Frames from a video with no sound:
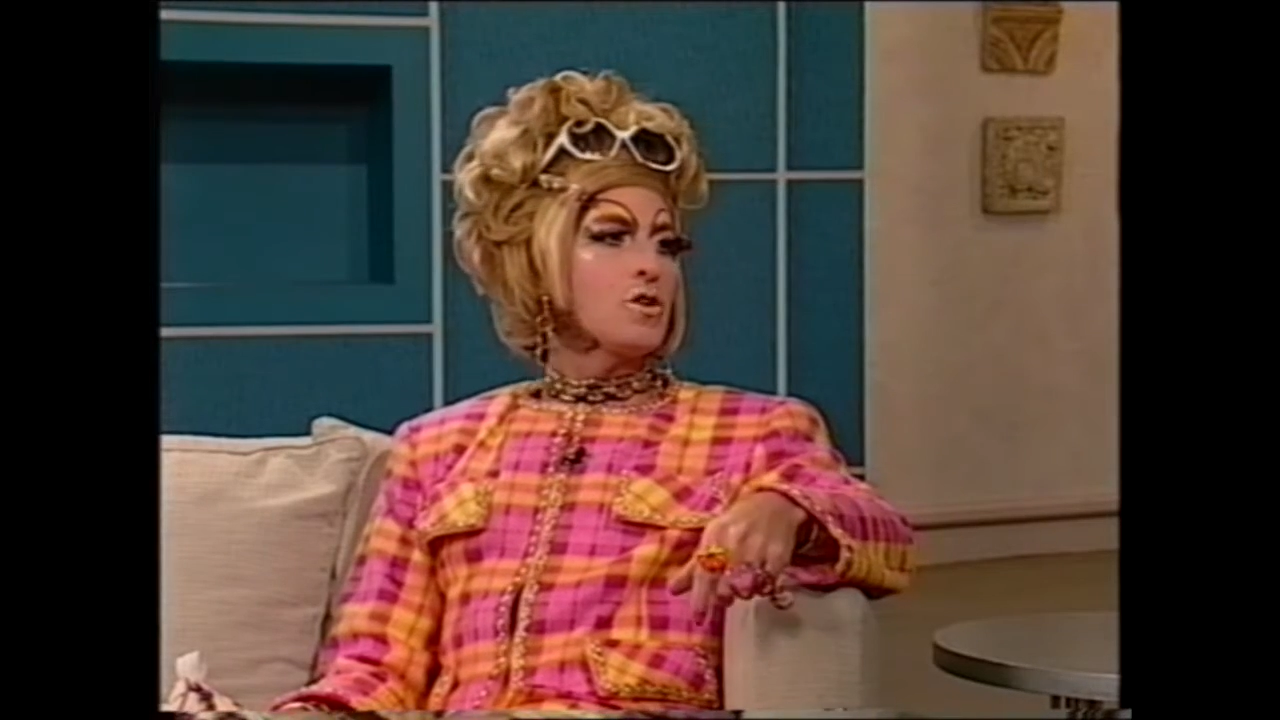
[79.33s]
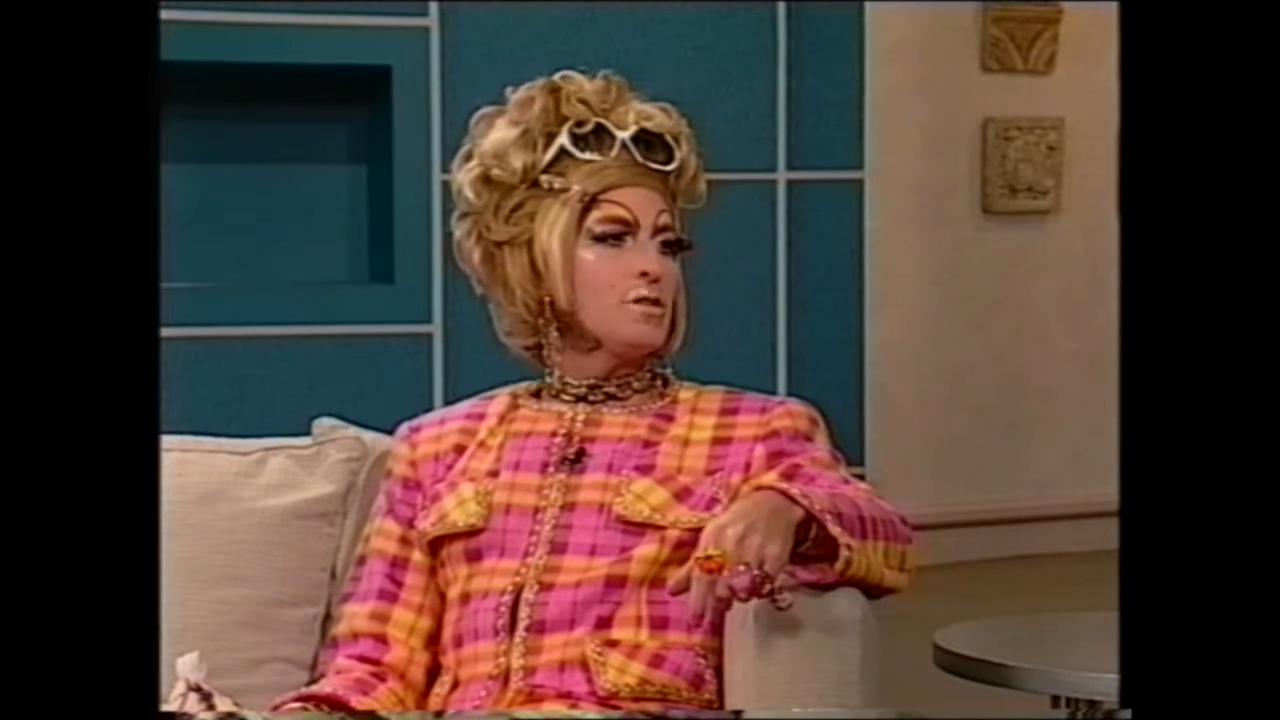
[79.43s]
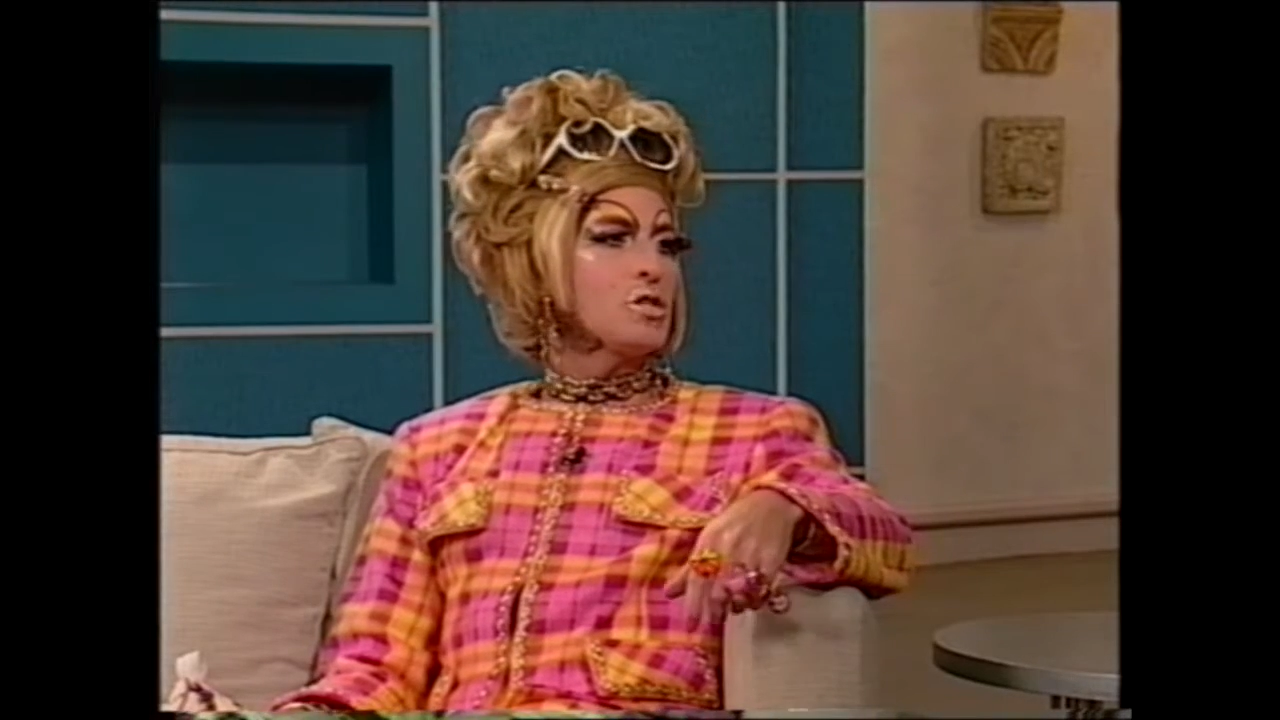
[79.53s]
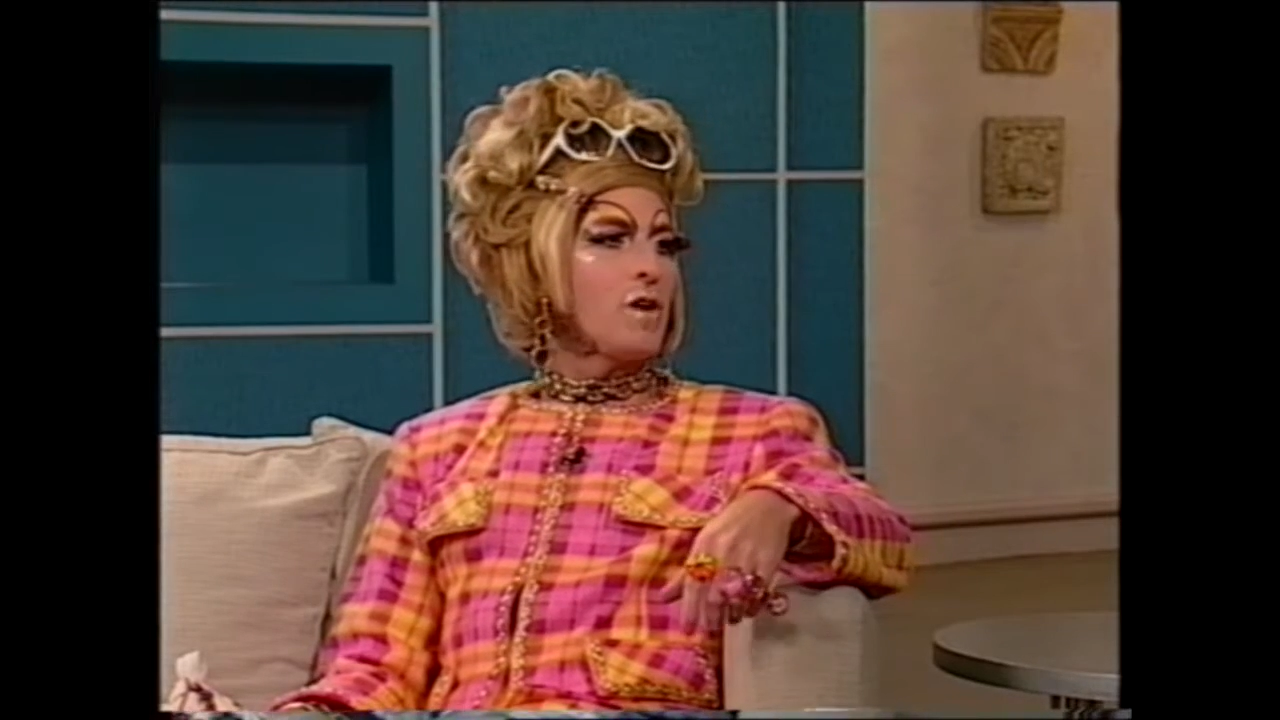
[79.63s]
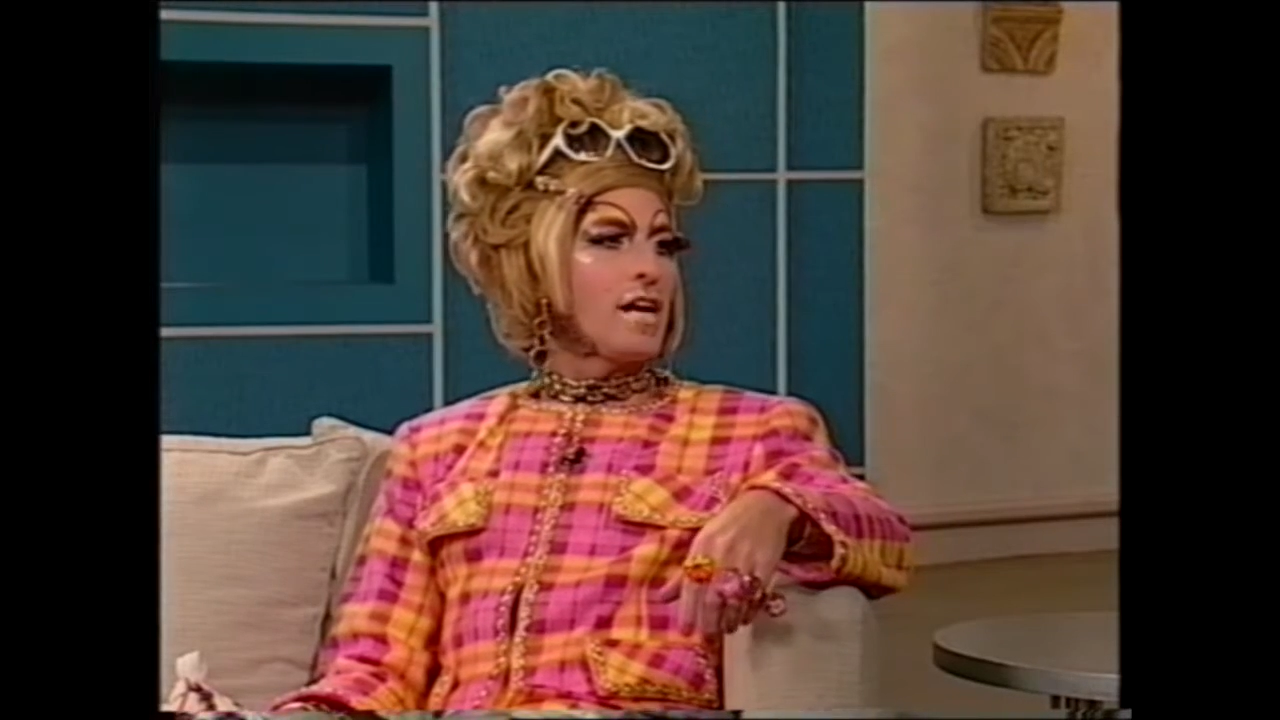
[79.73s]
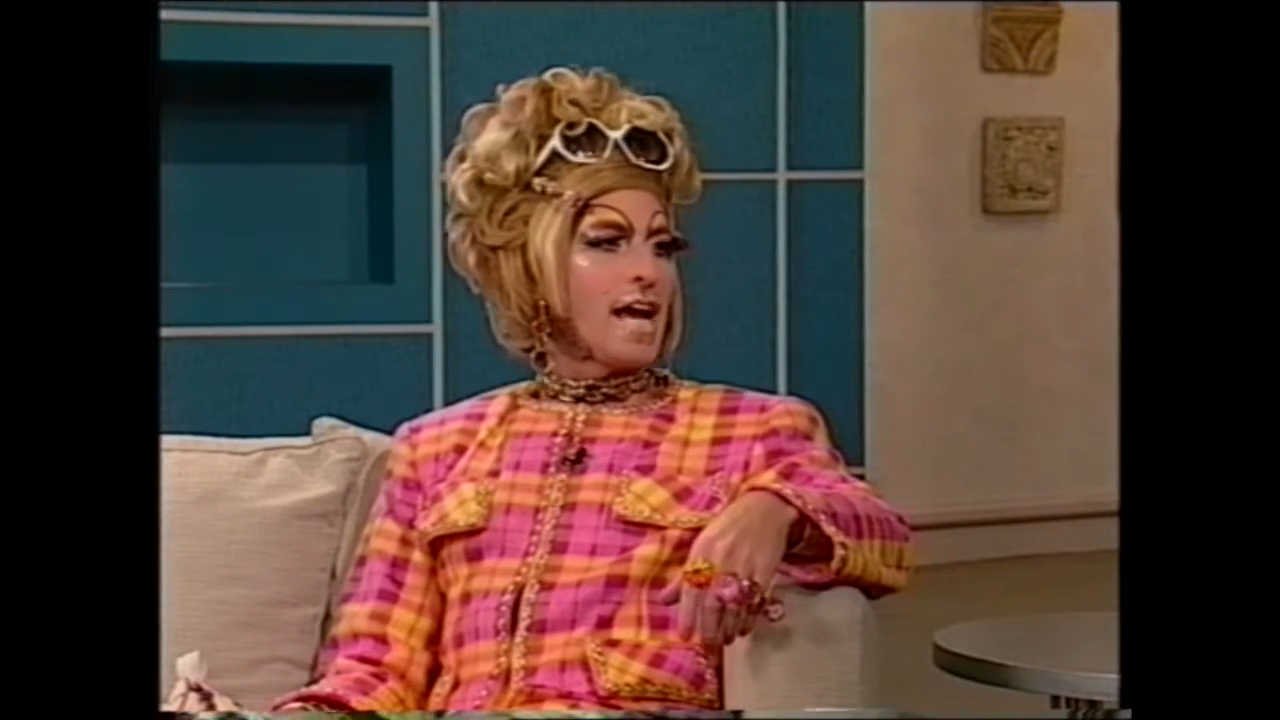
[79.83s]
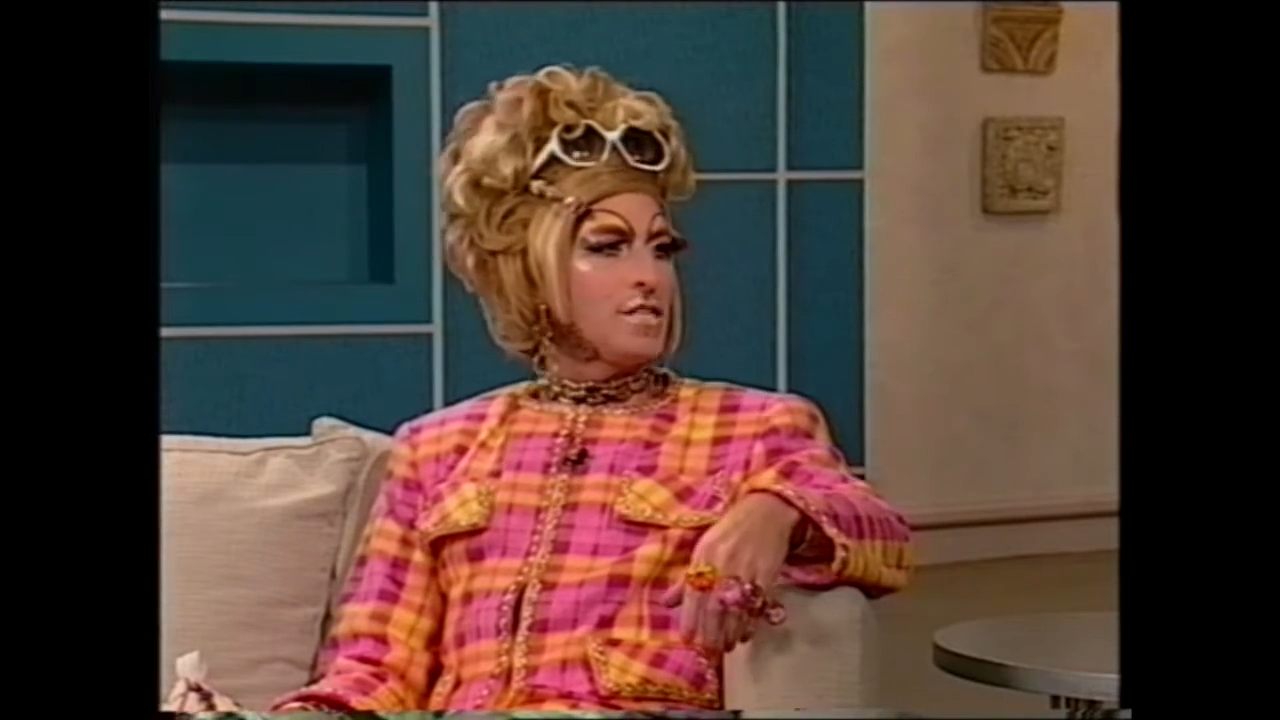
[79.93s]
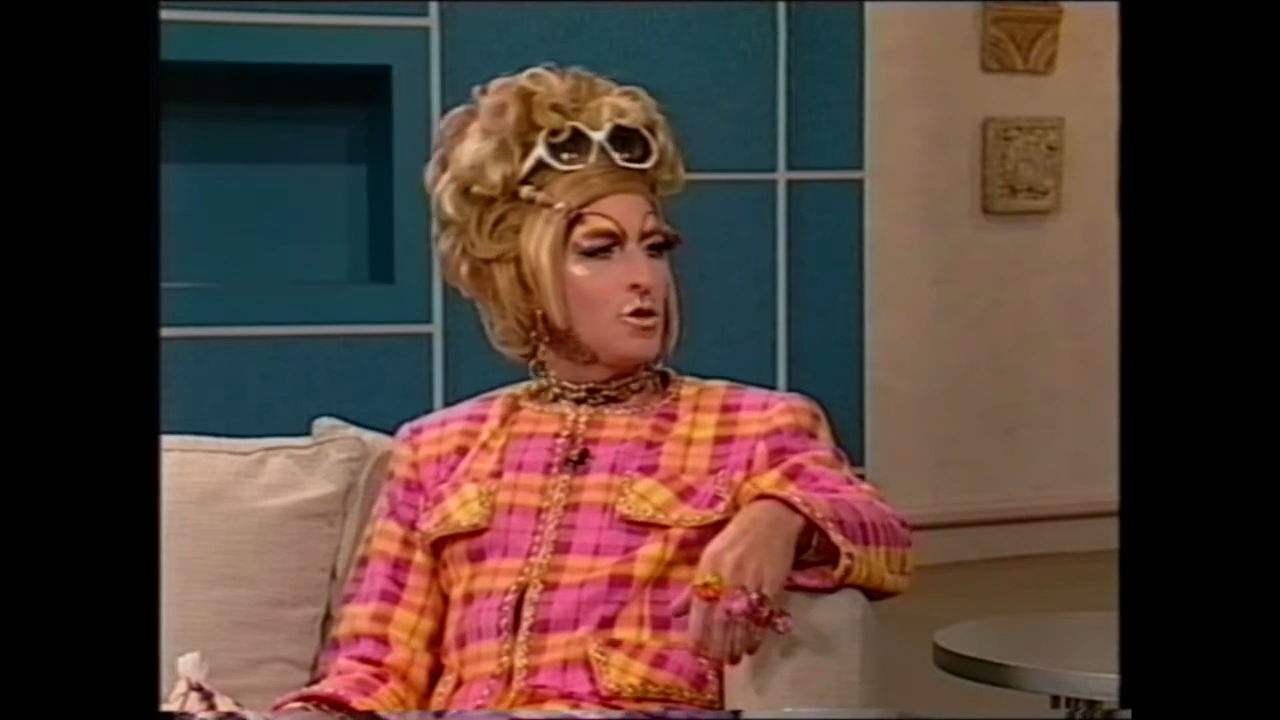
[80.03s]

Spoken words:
Australia has